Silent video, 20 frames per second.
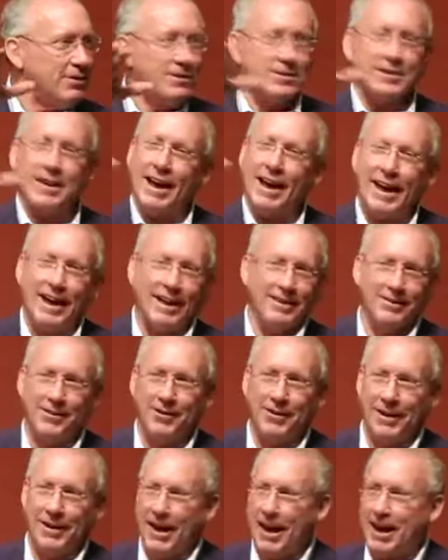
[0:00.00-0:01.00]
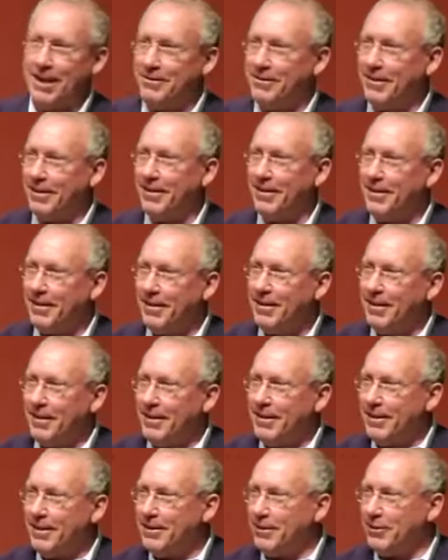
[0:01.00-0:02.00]
This guy is going to have an
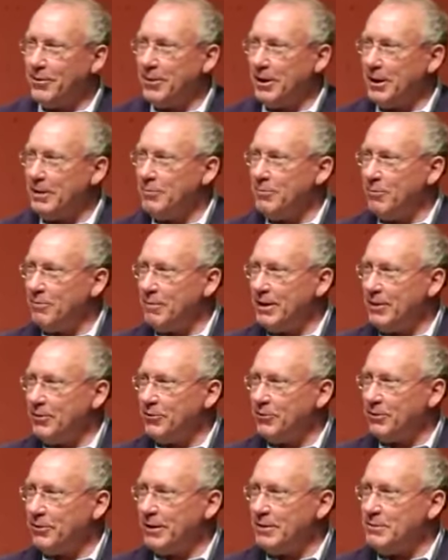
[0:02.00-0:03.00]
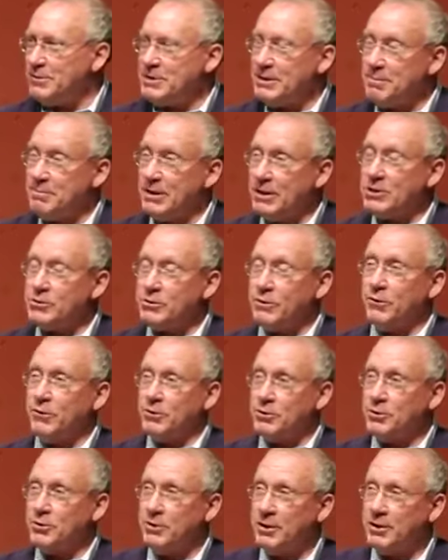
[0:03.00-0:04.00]
incredible ministry. He was in ministry
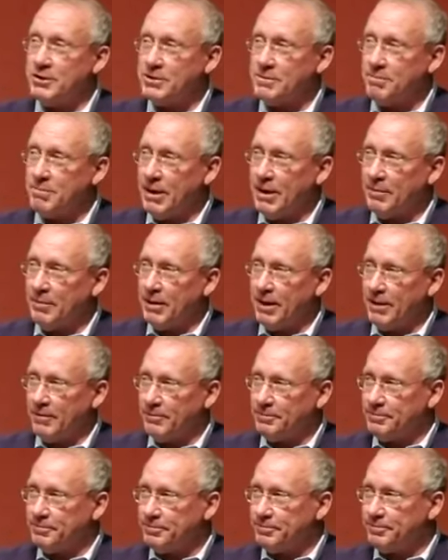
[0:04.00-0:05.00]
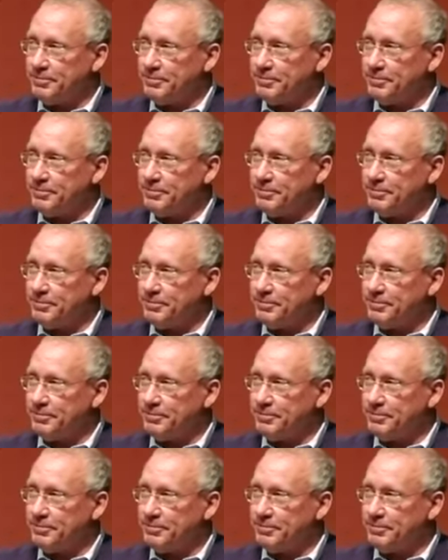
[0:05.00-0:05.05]
for 2 years and bombed out.